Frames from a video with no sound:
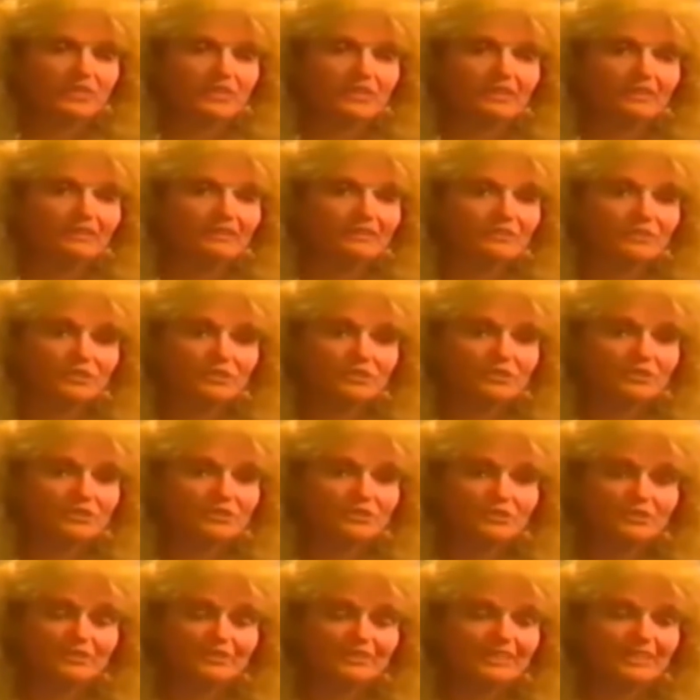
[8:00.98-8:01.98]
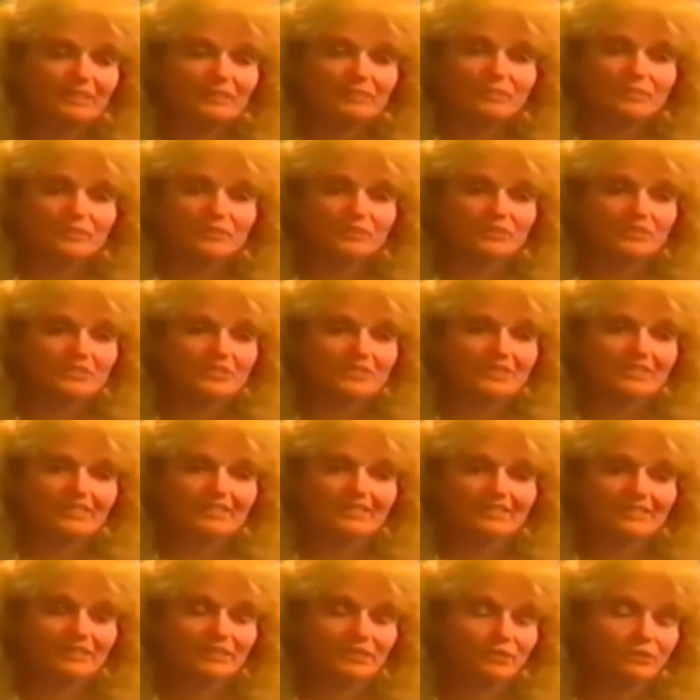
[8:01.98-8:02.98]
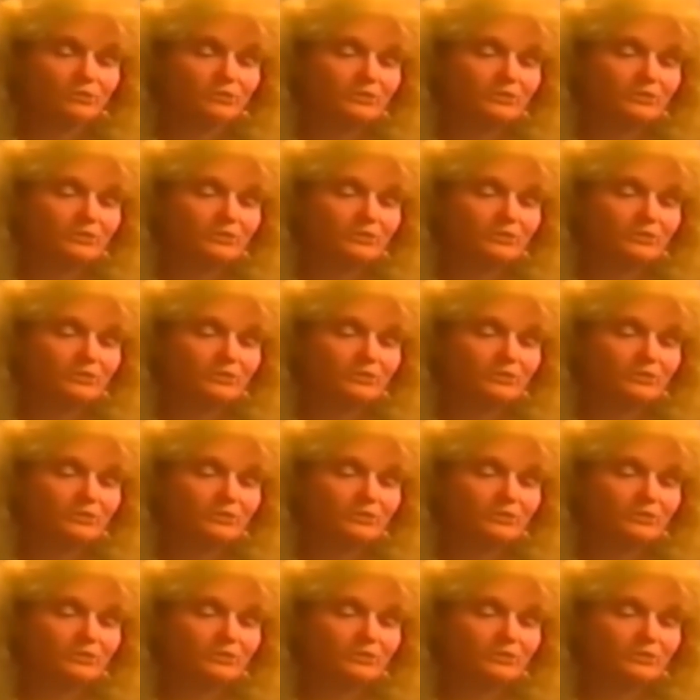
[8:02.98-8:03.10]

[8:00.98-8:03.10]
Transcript: I was there, and she just looked at me, and she said,